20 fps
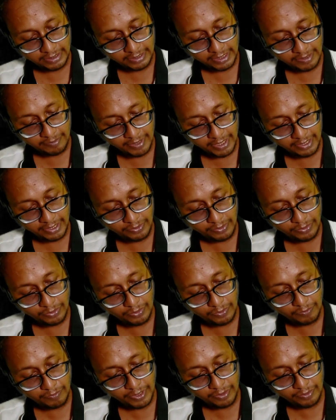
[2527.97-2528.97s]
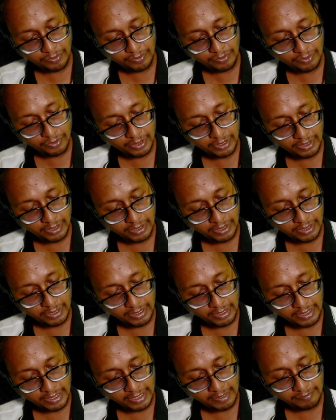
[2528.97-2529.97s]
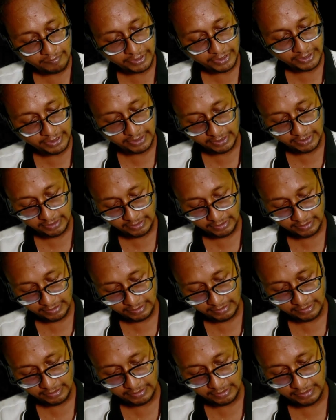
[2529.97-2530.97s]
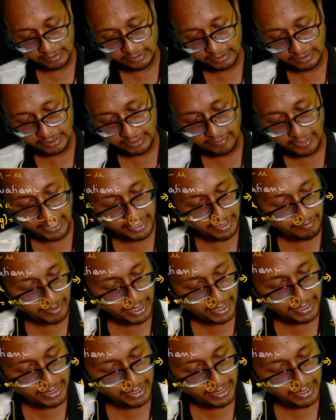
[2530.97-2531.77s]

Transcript: 3 by 2 mu mg divided